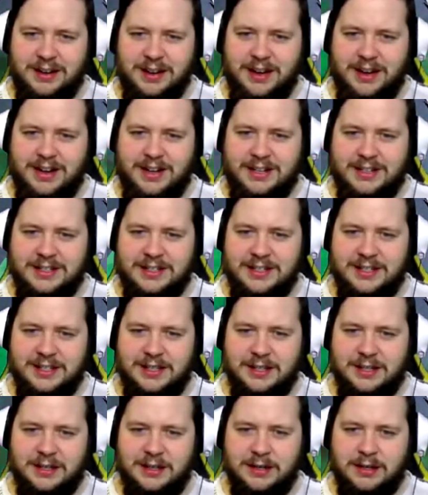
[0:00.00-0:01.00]
eyes.
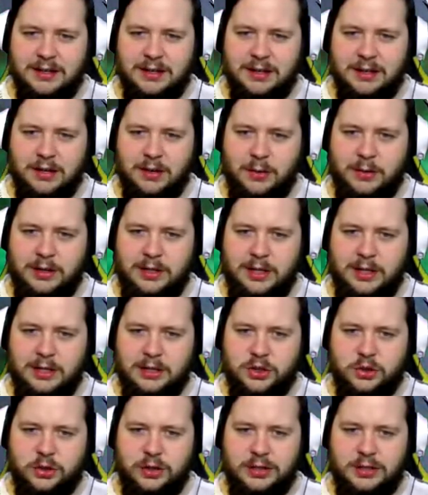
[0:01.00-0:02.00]
Oh, little
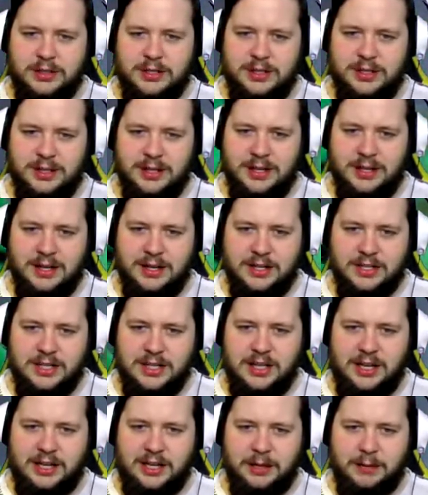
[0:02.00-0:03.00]
trees. See,
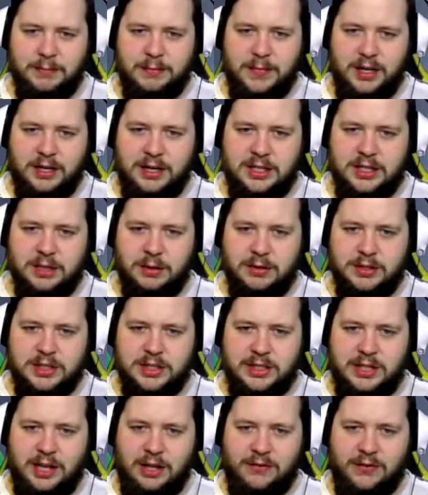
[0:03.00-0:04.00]
like, unless there is a
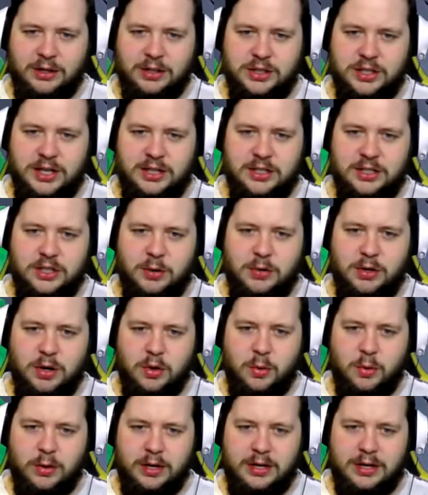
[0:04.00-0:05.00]
scale function, I just don't know
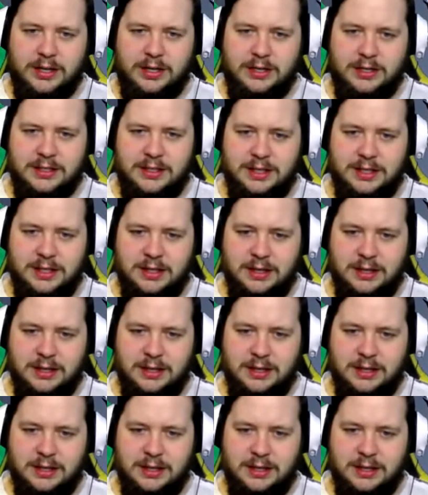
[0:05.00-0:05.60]
what it is.